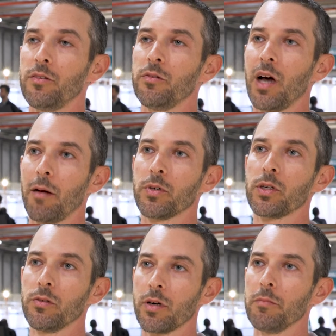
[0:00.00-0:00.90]
and do not
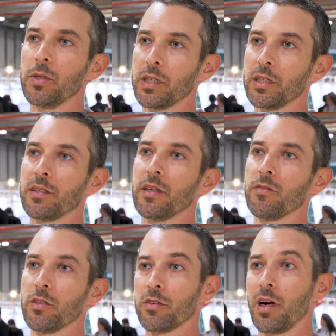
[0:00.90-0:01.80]
preclude our ability to give
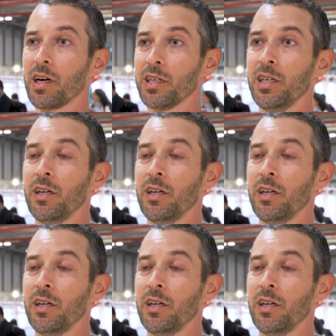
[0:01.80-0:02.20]
the drug.